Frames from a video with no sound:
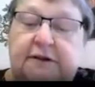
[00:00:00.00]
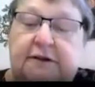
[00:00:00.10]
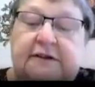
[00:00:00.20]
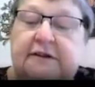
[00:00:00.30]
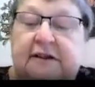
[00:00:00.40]

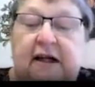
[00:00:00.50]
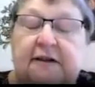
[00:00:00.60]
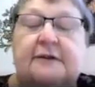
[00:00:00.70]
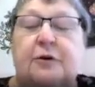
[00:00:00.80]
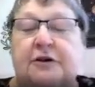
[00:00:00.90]
that's
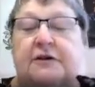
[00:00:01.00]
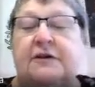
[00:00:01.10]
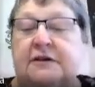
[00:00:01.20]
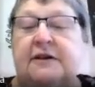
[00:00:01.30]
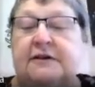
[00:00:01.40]
exactly what it
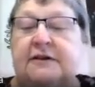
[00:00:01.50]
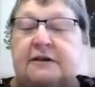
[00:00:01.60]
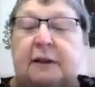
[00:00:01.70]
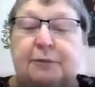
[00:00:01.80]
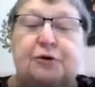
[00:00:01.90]
is. Yes,
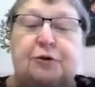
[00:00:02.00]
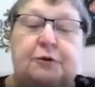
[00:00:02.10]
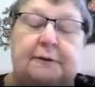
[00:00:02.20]
absolutely.